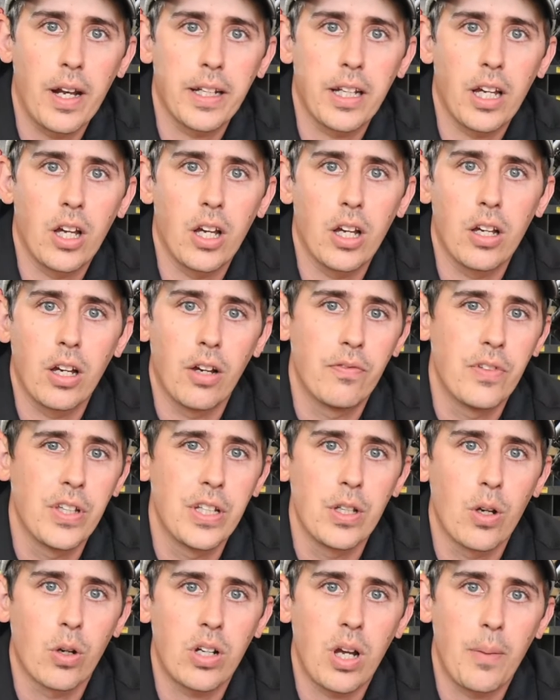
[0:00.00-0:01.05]
I got a
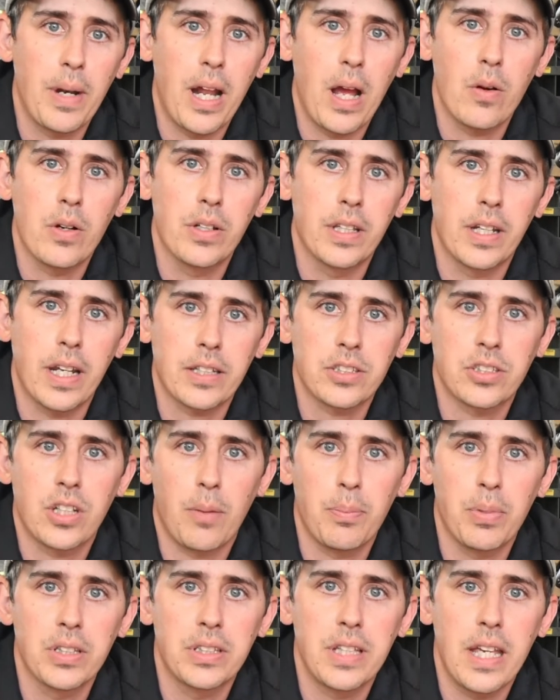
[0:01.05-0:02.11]
video coming out in the next
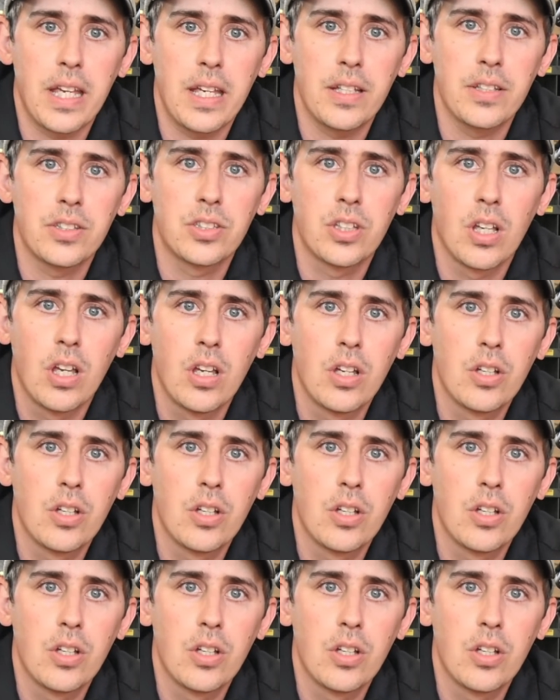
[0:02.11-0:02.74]
couple of days